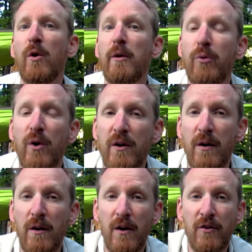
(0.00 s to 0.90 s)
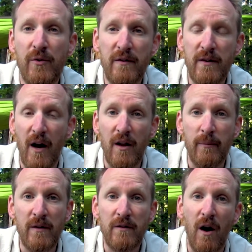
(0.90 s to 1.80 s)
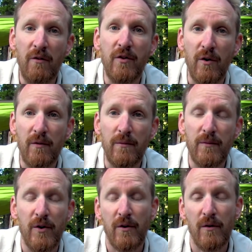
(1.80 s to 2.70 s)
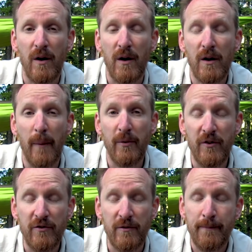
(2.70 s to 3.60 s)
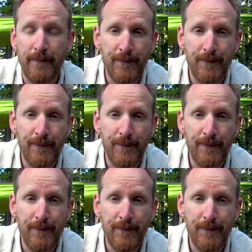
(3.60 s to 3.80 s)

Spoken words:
to put interesting elements of your composition.